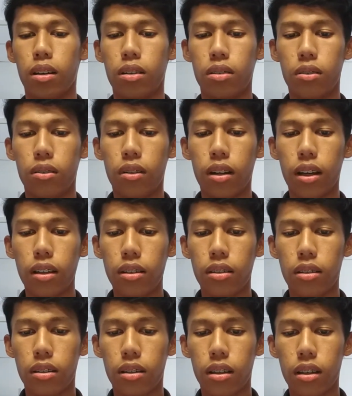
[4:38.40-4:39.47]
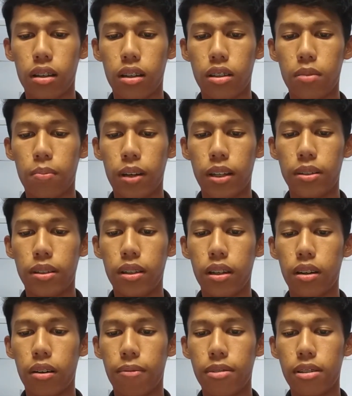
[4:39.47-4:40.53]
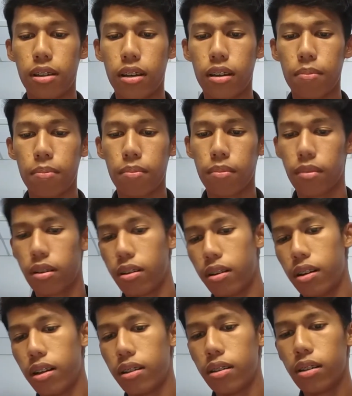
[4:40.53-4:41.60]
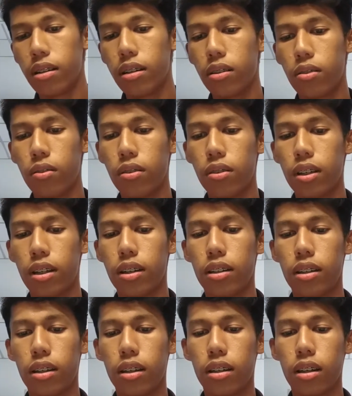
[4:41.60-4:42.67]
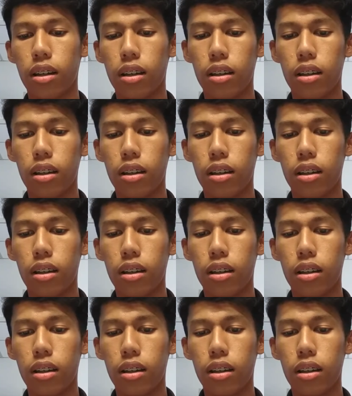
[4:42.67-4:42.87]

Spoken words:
So next is basic concept related to kinetic.